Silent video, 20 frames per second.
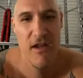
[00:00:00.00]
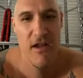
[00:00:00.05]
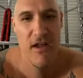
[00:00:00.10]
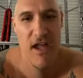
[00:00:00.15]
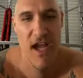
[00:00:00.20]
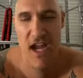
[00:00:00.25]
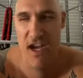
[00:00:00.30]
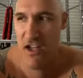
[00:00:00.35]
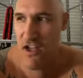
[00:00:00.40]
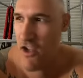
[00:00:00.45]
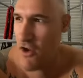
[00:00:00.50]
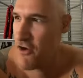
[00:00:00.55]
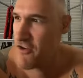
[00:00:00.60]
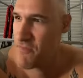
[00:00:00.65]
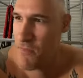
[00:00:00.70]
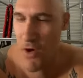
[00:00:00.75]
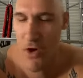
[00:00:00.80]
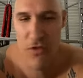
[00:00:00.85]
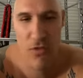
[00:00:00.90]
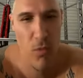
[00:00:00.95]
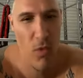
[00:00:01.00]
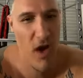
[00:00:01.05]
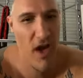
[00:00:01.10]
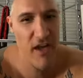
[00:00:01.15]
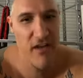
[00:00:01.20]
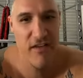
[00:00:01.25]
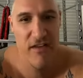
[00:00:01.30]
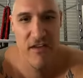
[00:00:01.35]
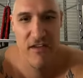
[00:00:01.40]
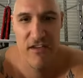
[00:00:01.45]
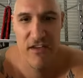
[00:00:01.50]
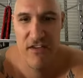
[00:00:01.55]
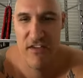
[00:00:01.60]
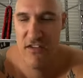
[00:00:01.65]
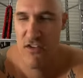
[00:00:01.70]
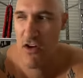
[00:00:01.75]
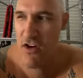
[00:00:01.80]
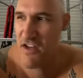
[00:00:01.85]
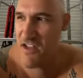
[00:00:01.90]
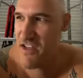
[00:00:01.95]
And it goes both ways. This is
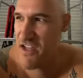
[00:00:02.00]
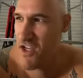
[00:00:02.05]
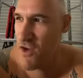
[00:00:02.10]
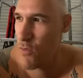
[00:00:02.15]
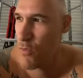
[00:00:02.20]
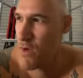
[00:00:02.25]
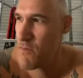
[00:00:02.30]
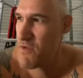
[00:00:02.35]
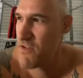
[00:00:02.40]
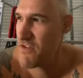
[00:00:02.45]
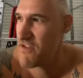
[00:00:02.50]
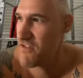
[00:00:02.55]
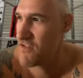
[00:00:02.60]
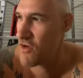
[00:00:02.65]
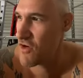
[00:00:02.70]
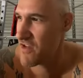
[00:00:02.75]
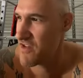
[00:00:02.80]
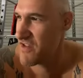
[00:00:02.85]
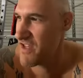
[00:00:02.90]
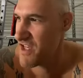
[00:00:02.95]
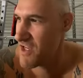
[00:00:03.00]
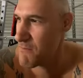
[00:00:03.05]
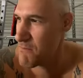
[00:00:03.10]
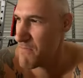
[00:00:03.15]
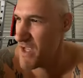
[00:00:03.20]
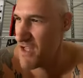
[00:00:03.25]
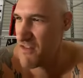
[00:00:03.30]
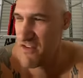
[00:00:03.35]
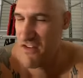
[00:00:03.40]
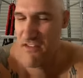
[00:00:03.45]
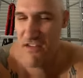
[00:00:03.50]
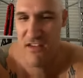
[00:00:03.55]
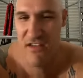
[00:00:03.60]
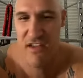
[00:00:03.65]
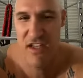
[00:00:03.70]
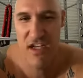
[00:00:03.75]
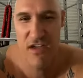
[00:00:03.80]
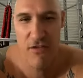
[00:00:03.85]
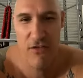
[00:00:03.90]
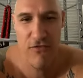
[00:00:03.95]
not a dig at women. This is not a dig at men. This is a
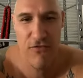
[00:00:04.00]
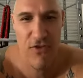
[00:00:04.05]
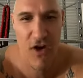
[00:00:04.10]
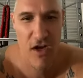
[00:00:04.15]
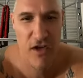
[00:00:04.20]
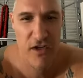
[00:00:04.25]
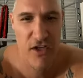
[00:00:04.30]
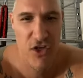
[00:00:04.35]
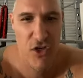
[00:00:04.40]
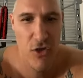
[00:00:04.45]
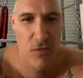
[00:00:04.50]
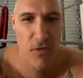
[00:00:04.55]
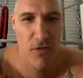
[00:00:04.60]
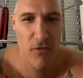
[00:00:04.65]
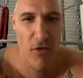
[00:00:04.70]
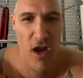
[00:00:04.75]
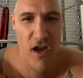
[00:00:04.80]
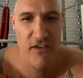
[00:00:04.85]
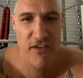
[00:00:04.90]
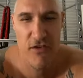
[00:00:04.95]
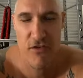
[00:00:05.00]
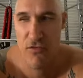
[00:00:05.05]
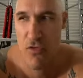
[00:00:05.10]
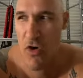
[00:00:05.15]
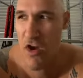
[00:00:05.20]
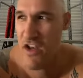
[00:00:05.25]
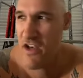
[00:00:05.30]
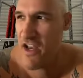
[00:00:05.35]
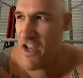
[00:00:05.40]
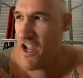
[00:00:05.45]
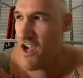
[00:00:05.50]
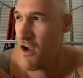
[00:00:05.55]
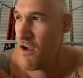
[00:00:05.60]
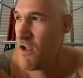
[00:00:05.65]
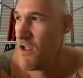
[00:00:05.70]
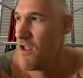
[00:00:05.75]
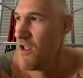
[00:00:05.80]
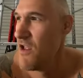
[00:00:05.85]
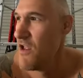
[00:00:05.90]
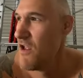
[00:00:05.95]
dig at the fucking human race. Because right now,
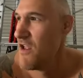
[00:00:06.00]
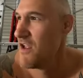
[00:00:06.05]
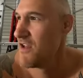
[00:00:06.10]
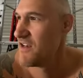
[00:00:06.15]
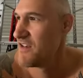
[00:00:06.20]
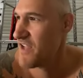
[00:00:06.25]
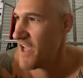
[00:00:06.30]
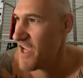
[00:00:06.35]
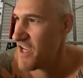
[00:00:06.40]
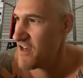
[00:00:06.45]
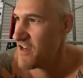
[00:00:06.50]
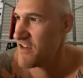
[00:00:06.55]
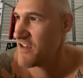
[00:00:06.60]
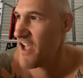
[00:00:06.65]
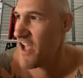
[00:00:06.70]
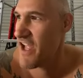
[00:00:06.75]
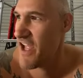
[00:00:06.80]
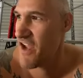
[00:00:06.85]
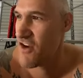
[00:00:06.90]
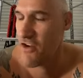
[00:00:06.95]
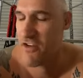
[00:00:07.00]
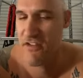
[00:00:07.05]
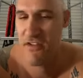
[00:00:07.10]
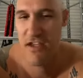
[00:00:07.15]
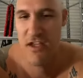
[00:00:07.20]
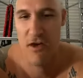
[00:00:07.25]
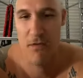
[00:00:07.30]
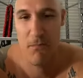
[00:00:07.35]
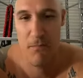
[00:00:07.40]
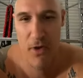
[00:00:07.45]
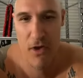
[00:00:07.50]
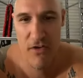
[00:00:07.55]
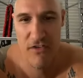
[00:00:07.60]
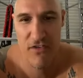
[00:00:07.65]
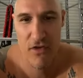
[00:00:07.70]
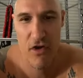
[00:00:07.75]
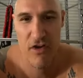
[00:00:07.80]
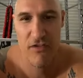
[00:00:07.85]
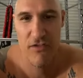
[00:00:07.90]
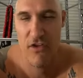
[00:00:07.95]
day in and day out, I see it on both
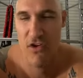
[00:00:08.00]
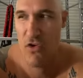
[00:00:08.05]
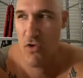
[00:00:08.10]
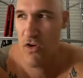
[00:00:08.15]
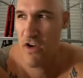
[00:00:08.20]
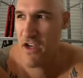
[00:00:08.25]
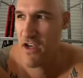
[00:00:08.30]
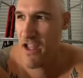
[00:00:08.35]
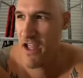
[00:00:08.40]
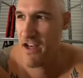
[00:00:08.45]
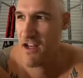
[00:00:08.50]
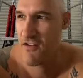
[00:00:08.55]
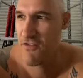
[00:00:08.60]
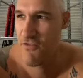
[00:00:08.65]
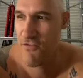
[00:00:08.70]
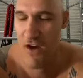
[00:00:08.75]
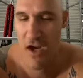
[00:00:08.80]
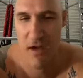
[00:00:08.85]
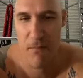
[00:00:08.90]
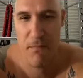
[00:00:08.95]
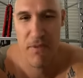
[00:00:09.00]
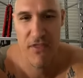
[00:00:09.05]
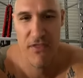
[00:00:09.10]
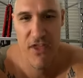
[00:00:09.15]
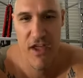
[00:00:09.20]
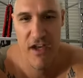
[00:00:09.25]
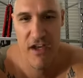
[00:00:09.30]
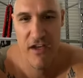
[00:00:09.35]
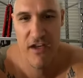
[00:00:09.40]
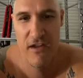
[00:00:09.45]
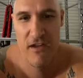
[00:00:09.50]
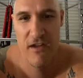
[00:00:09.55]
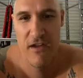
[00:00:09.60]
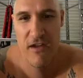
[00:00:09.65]
sides of the coin and it's fucking pathetic.